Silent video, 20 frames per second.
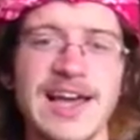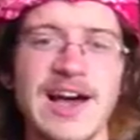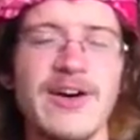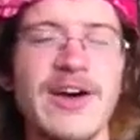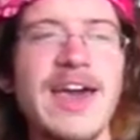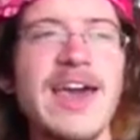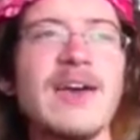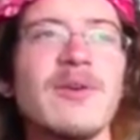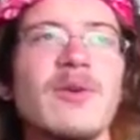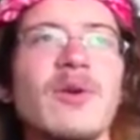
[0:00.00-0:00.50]

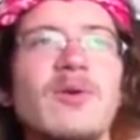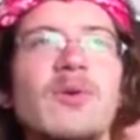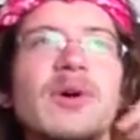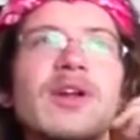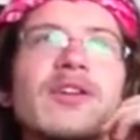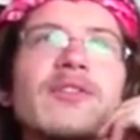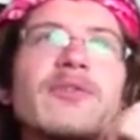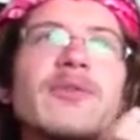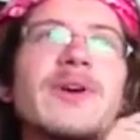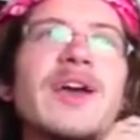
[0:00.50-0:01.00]
out, hey, well,
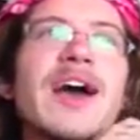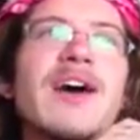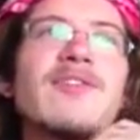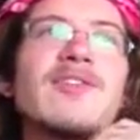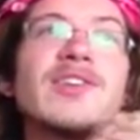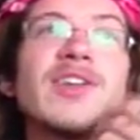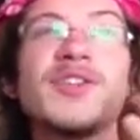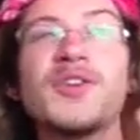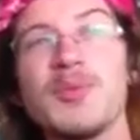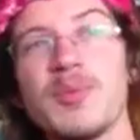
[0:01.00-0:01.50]
what if we have
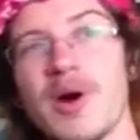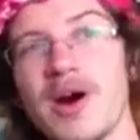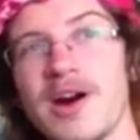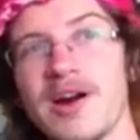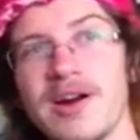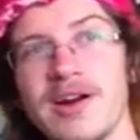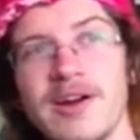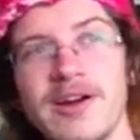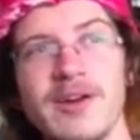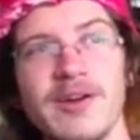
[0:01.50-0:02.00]
another
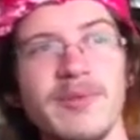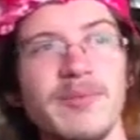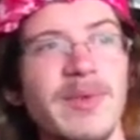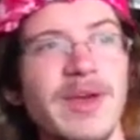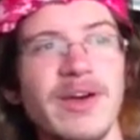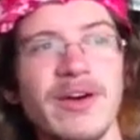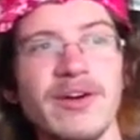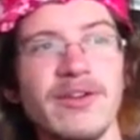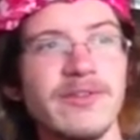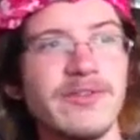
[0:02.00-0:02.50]
partner,
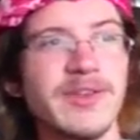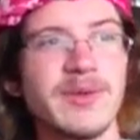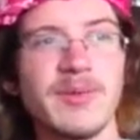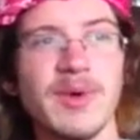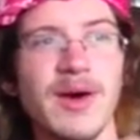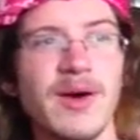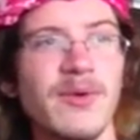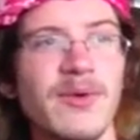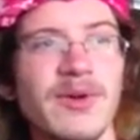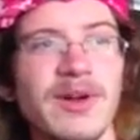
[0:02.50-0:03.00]
male,
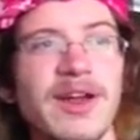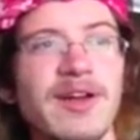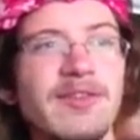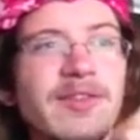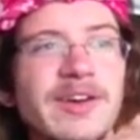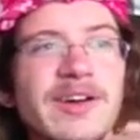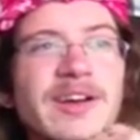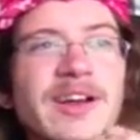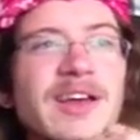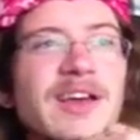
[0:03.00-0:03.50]
female,
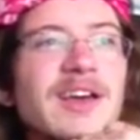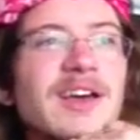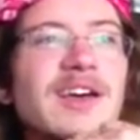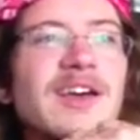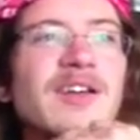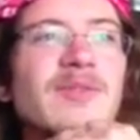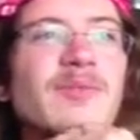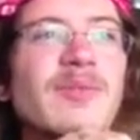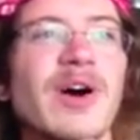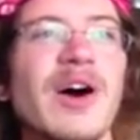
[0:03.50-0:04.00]
whatever.
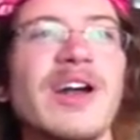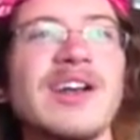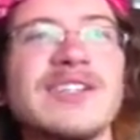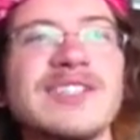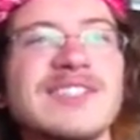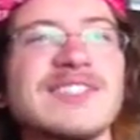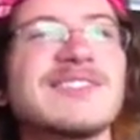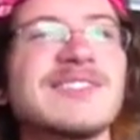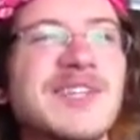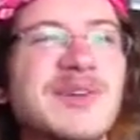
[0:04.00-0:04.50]

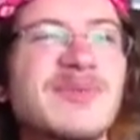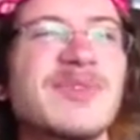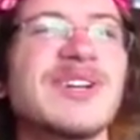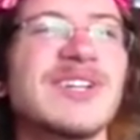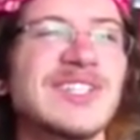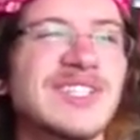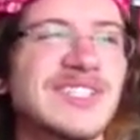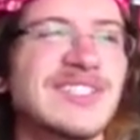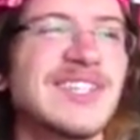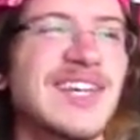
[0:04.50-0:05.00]
Mars and
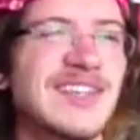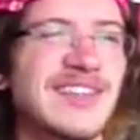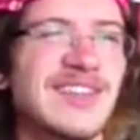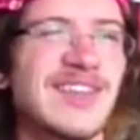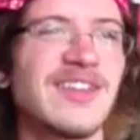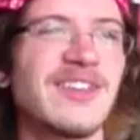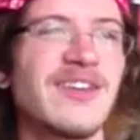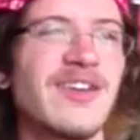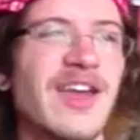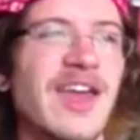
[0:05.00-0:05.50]
Libra, just like
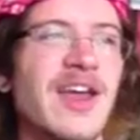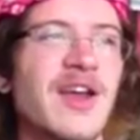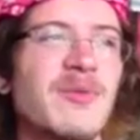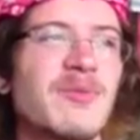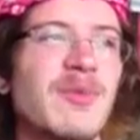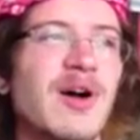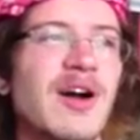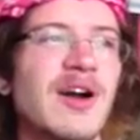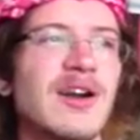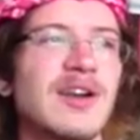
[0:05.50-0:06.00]
the other air
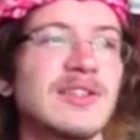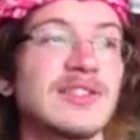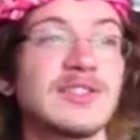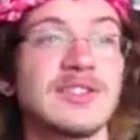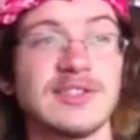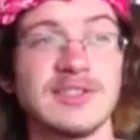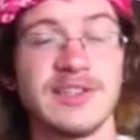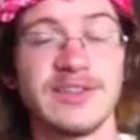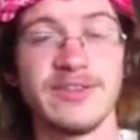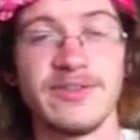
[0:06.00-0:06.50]
Mars and
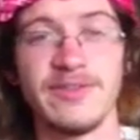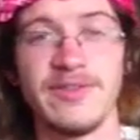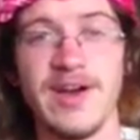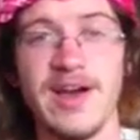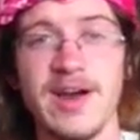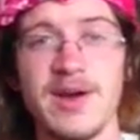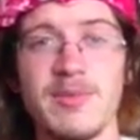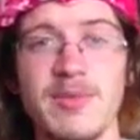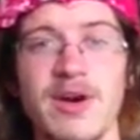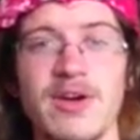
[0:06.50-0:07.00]
just like the
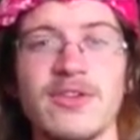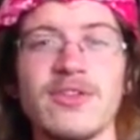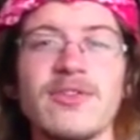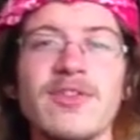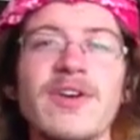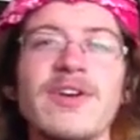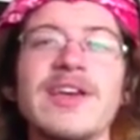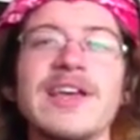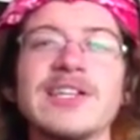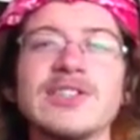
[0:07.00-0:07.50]
fire Mars, are
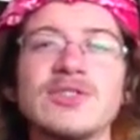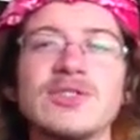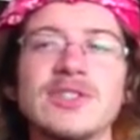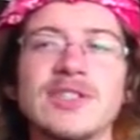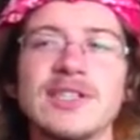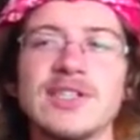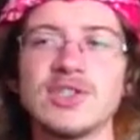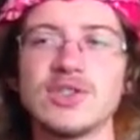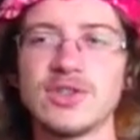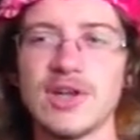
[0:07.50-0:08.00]
very
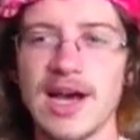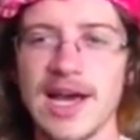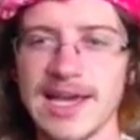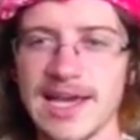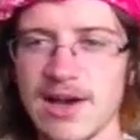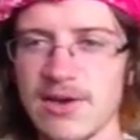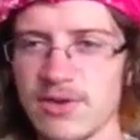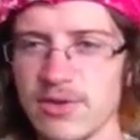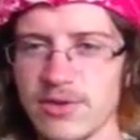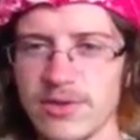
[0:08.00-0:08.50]
interested in
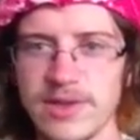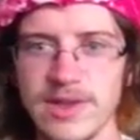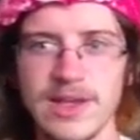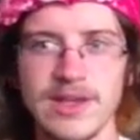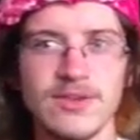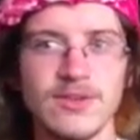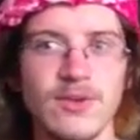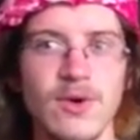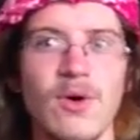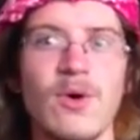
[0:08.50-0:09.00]
trying out new
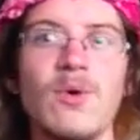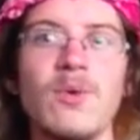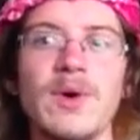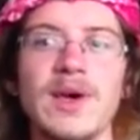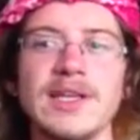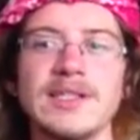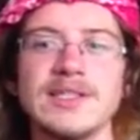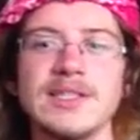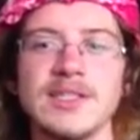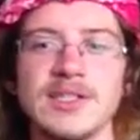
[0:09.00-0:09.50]
things
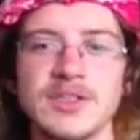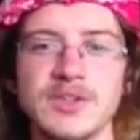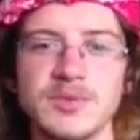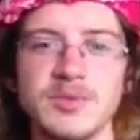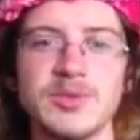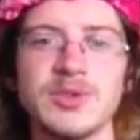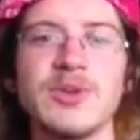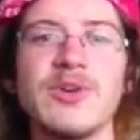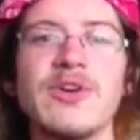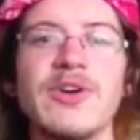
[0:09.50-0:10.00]
always, and
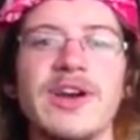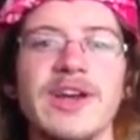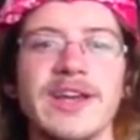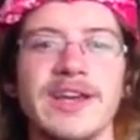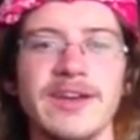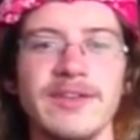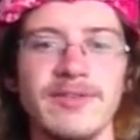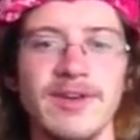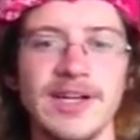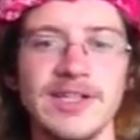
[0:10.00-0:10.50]

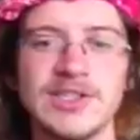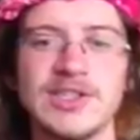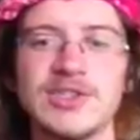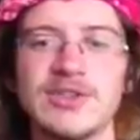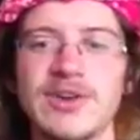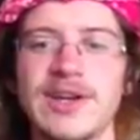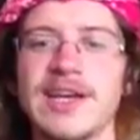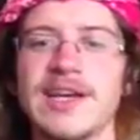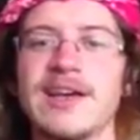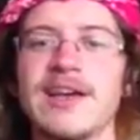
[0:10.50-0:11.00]
exploring,
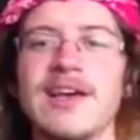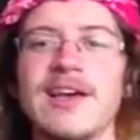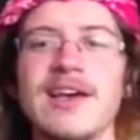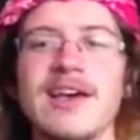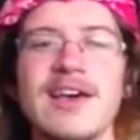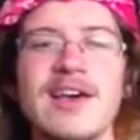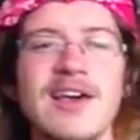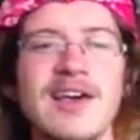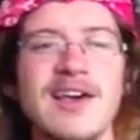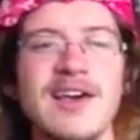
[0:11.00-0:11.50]
adventuring.
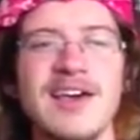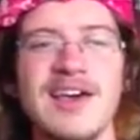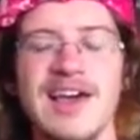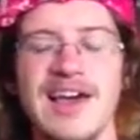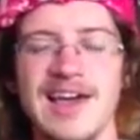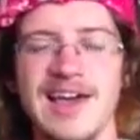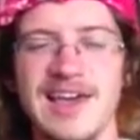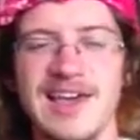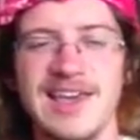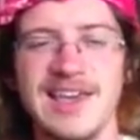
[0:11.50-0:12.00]

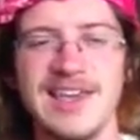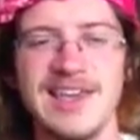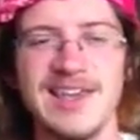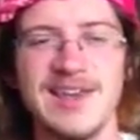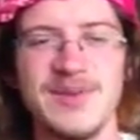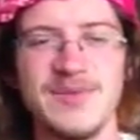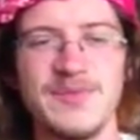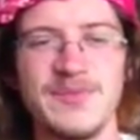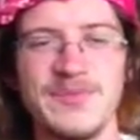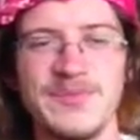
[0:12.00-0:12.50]

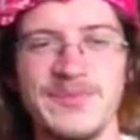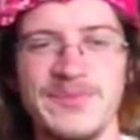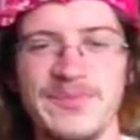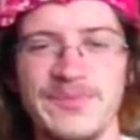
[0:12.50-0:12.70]
And